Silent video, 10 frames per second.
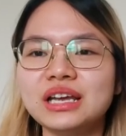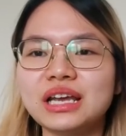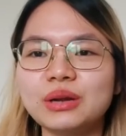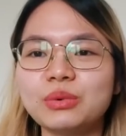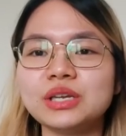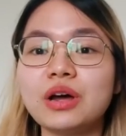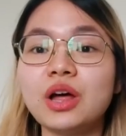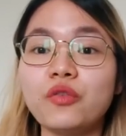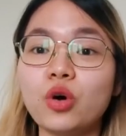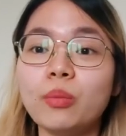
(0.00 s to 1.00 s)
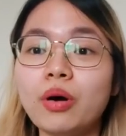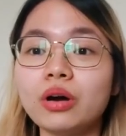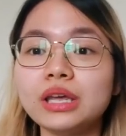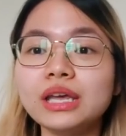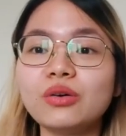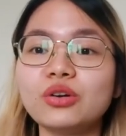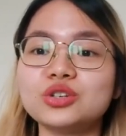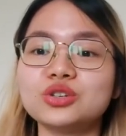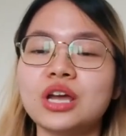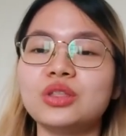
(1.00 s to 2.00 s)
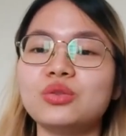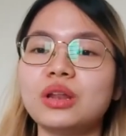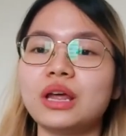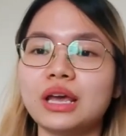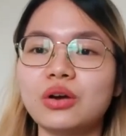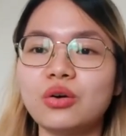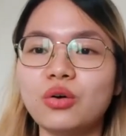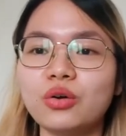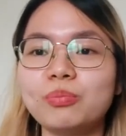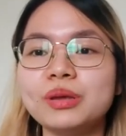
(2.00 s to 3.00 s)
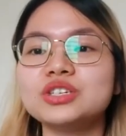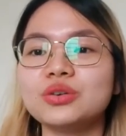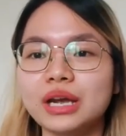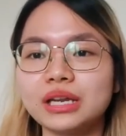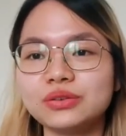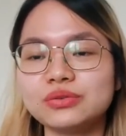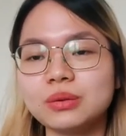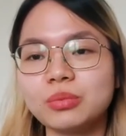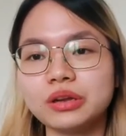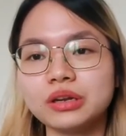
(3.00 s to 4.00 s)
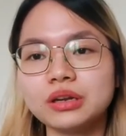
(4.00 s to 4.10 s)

get it? Was it out of your own pocket or did you have to like go and pitch your idea to someone?